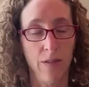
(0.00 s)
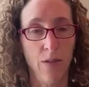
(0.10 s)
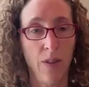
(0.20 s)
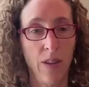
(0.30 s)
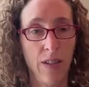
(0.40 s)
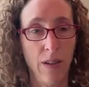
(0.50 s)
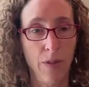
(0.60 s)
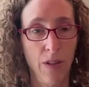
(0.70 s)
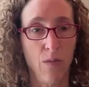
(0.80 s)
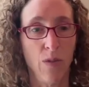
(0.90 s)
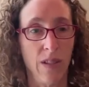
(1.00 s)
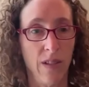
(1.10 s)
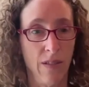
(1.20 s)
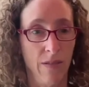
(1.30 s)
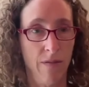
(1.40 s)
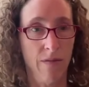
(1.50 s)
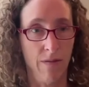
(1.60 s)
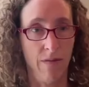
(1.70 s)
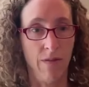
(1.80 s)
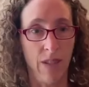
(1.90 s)
So the assumption was
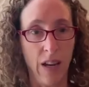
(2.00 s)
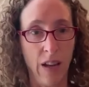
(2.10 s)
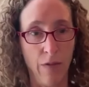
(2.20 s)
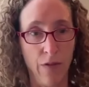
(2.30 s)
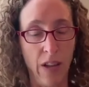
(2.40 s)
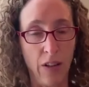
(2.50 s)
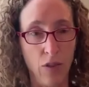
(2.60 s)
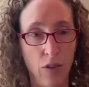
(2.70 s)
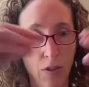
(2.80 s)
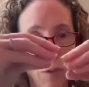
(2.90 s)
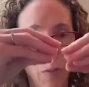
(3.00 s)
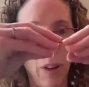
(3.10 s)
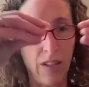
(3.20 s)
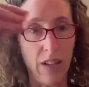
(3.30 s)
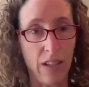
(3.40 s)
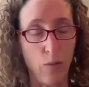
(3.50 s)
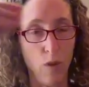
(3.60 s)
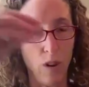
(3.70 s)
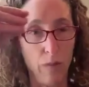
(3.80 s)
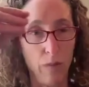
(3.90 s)
that if they took all three breath tests and
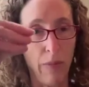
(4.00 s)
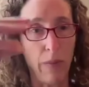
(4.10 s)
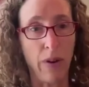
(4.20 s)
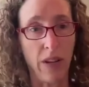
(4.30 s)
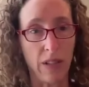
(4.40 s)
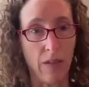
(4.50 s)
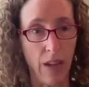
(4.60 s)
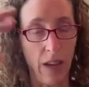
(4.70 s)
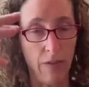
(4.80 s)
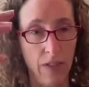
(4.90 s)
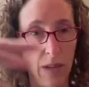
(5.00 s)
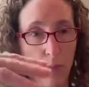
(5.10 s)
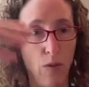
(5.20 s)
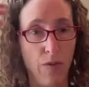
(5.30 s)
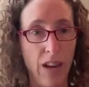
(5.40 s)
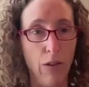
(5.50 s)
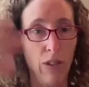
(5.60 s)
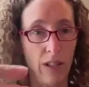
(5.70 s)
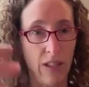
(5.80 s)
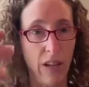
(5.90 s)
one of them came back positive, they have SIBO. Now
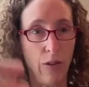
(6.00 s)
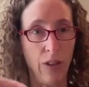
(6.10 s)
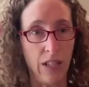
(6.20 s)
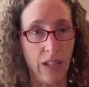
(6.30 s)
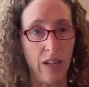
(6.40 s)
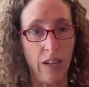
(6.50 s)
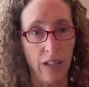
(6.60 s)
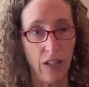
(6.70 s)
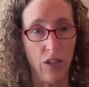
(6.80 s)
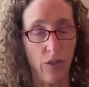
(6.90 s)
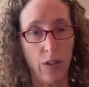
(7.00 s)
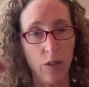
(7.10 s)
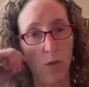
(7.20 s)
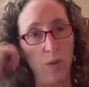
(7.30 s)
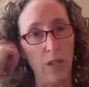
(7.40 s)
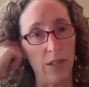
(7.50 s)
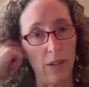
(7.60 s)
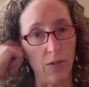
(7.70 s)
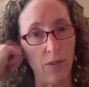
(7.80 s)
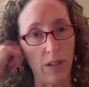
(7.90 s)
let's see how they did in each individual one,
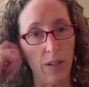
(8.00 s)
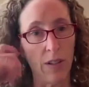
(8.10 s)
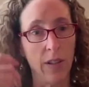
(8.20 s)
essentially.